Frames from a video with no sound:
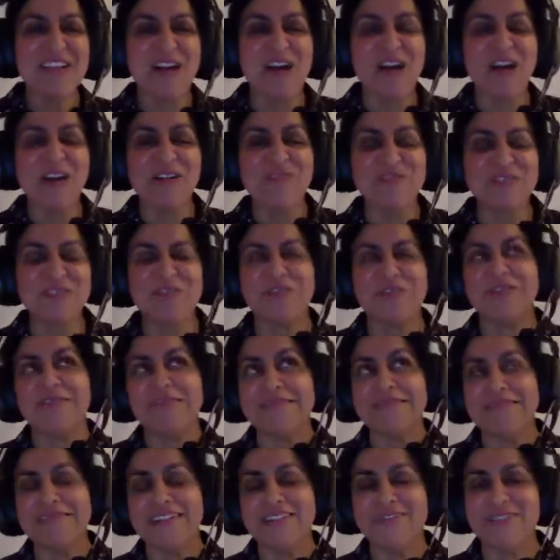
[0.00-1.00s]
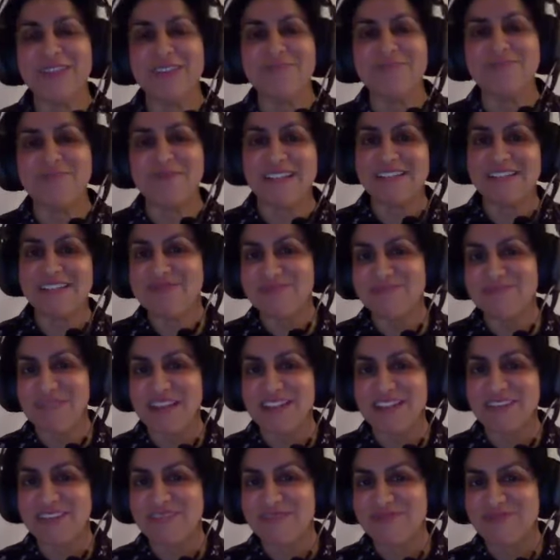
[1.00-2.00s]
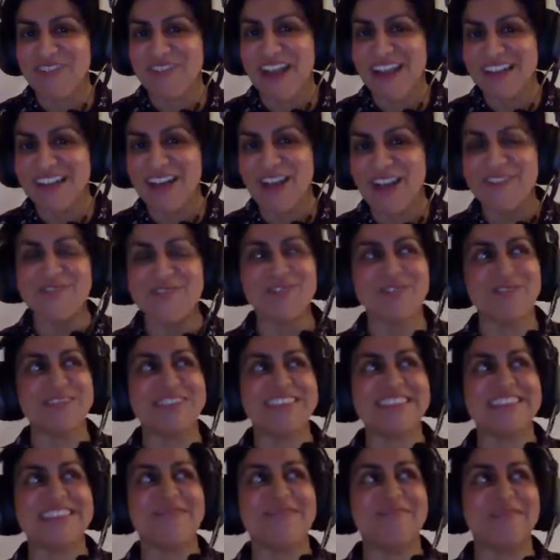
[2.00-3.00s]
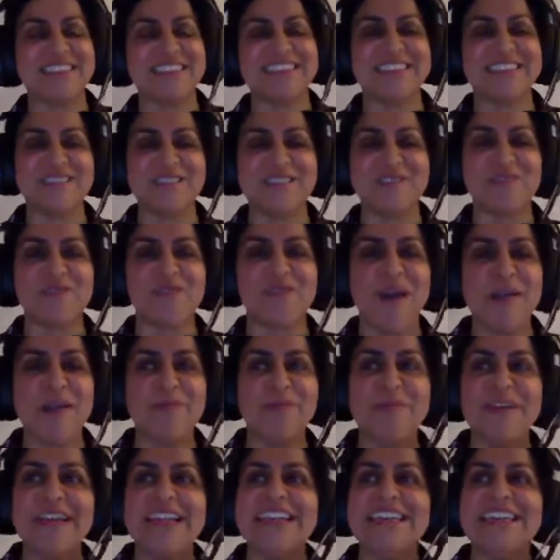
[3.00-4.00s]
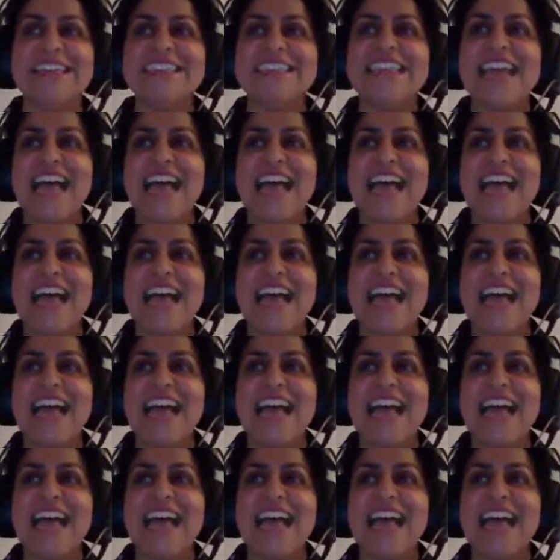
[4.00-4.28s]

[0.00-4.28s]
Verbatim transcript: you know, I often thought, oh, have I made the right life choice here because this is quite weird